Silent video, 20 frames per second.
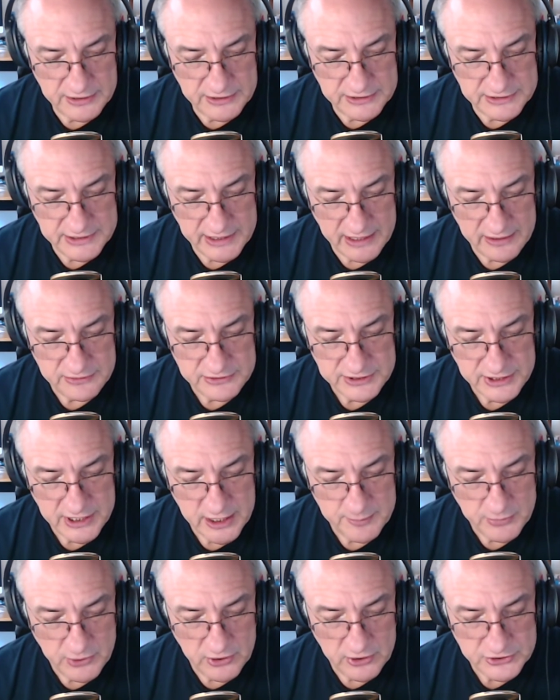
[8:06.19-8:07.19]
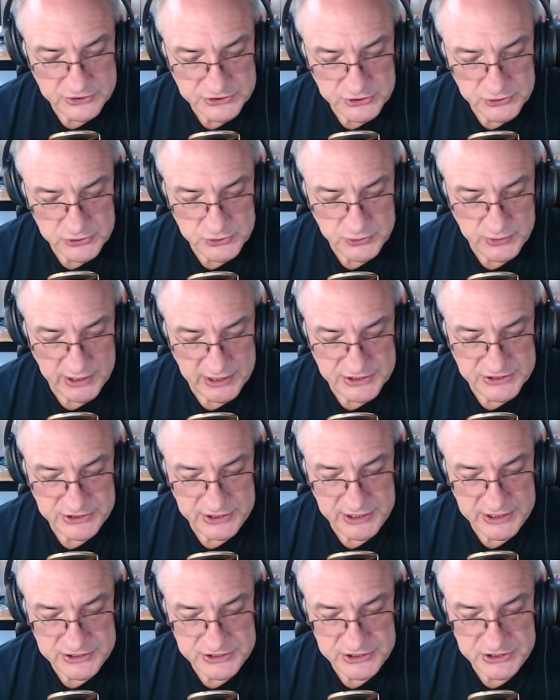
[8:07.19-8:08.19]
Downtime also
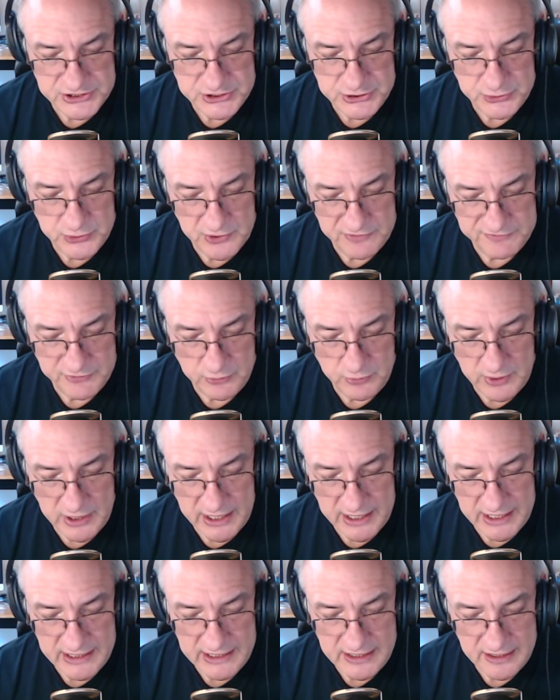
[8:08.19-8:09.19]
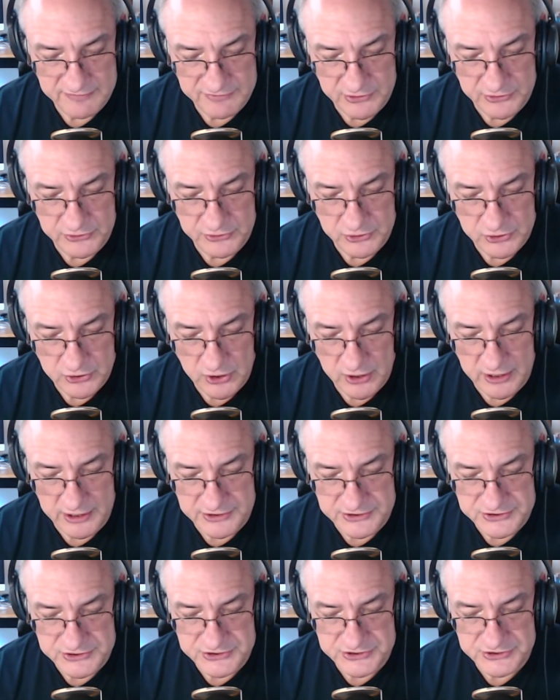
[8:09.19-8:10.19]
translates into a variety of other
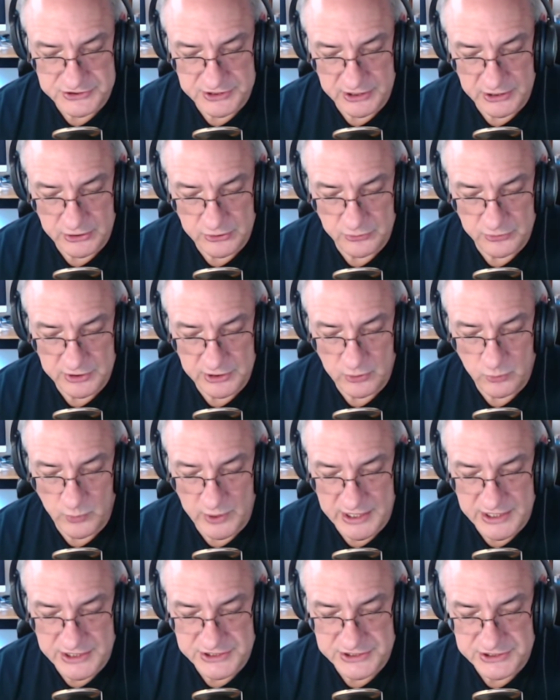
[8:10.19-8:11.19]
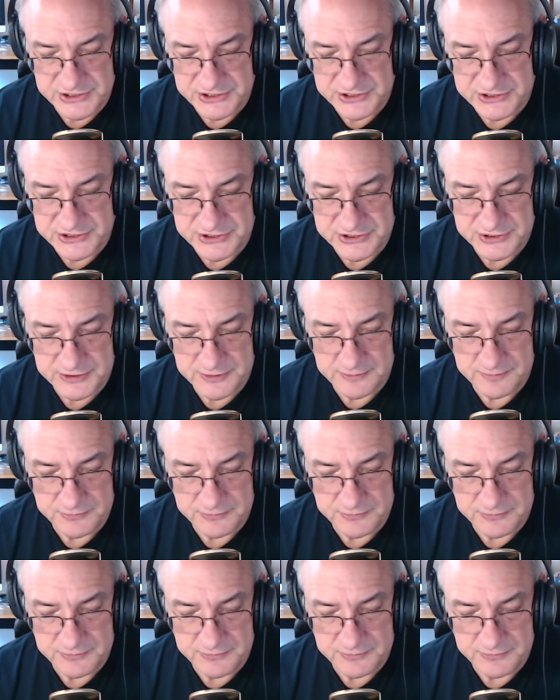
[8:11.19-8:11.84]
costs, including wages,